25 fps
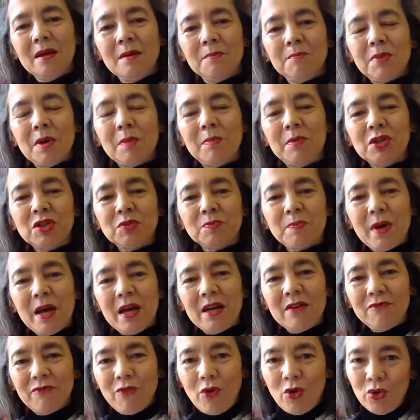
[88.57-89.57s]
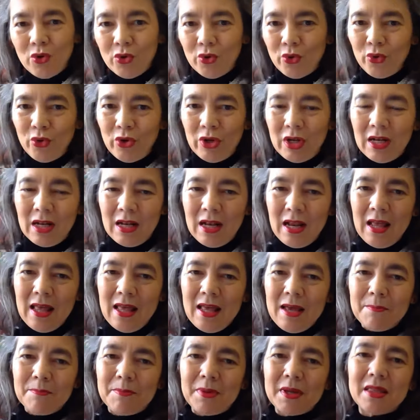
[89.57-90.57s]
published by Wolle Rödel,
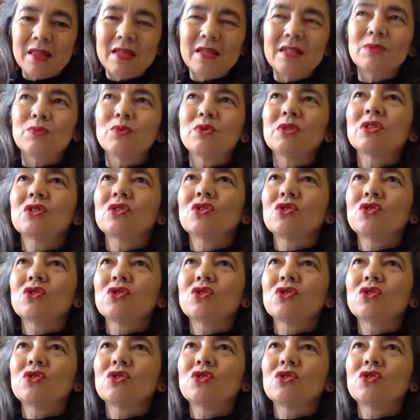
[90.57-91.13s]
but this was